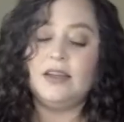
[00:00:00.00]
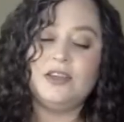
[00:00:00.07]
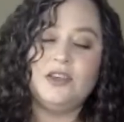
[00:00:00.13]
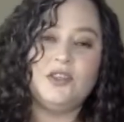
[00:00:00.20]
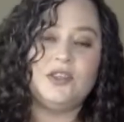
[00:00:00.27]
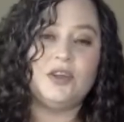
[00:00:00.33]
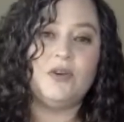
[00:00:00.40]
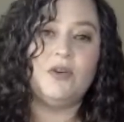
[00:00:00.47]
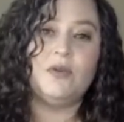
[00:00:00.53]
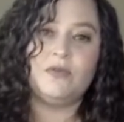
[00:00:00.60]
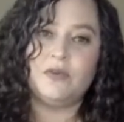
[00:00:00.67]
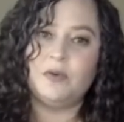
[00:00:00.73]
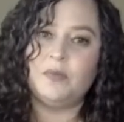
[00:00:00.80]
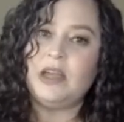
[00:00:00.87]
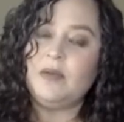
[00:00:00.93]
So
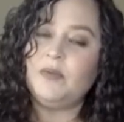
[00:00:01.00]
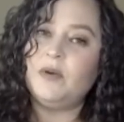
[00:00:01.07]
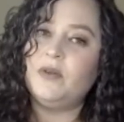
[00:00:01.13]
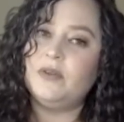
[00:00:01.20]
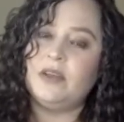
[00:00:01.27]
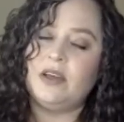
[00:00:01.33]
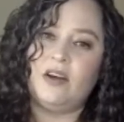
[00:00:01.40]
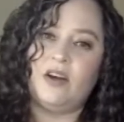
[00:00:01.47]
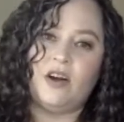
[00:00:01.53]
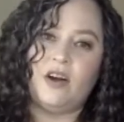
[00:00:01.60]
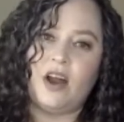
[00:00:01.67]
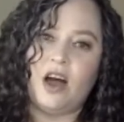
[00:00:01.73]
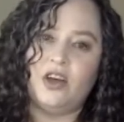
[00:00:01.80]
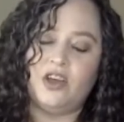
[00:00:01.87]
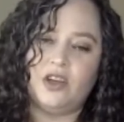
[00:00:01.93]
for people that are
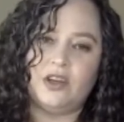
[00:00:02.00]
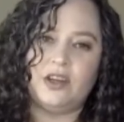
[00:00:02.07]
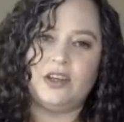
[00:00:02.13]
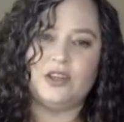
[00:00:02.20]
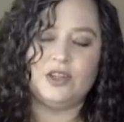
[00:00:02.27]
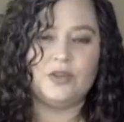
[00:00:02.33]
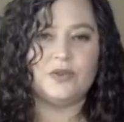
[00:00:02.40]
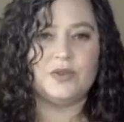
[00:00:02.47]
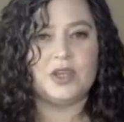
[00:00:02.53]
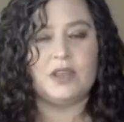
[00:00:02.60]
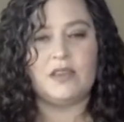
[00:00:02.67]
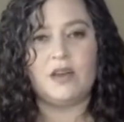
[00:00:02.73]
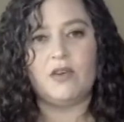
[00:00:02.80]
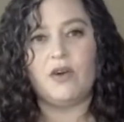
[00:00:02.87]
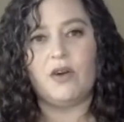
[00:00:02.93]
not good at choosing
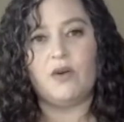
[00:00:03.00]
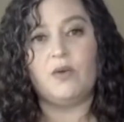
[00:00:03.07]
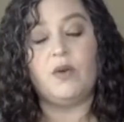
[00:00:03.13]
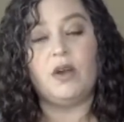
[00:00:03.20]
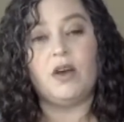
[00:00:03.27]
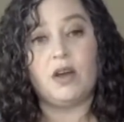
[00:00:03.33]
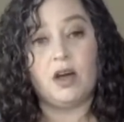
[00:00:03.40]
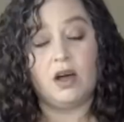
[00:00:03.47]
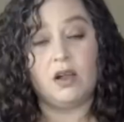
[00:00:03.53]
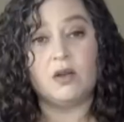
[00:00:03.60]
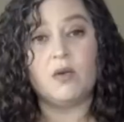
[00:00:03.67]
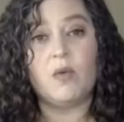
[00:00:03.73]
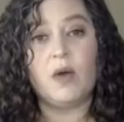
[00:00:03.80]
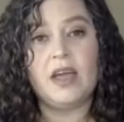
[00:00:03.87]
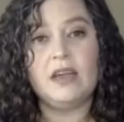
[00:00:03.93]
their own
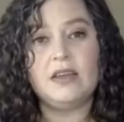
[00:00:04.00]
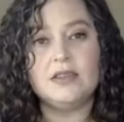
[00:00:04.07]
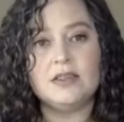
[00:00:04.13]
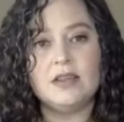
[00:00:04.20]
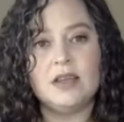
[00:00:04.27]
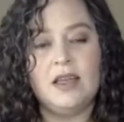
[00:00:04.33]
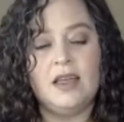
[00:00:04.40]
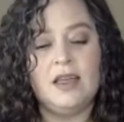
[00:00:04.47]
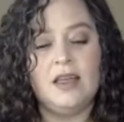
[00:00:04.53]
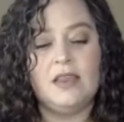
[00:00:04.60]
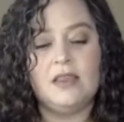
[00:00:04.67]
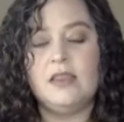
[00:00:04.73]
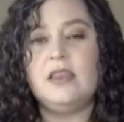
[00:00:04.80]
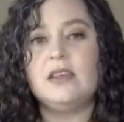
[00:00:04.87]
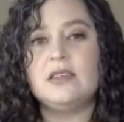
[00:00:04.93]
colorways,
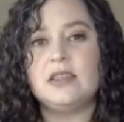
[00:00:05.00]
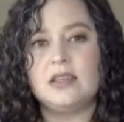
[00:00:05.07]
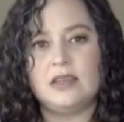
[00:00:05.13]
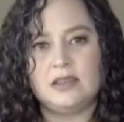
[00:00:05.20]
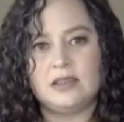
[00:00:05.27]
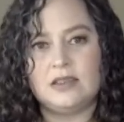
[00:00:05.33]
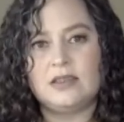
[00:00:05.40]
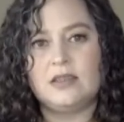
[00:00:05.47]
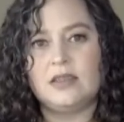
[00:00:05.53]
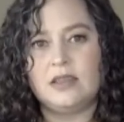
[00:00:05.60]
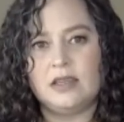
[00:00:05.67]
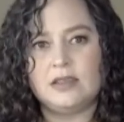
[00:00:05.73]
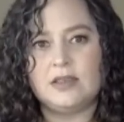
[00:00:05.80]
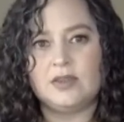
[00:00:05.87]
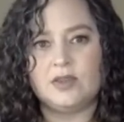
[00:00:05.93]
this
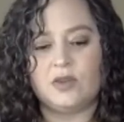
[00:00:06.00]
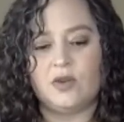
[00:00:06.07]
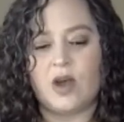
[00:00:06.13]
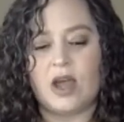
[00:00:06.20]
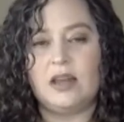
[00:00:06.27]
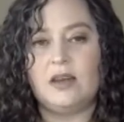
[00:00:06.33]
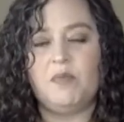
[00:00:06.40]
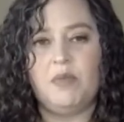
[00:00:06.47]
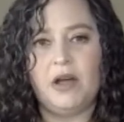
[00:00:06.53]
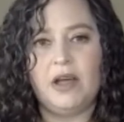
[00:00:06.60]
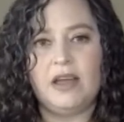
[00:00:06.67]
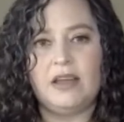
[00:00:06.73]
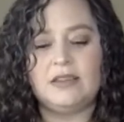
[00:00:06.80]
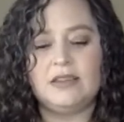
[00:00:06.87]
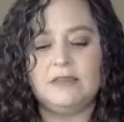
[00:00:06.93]
is great.
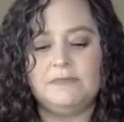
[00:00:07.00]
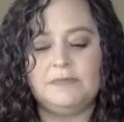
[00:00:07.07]
But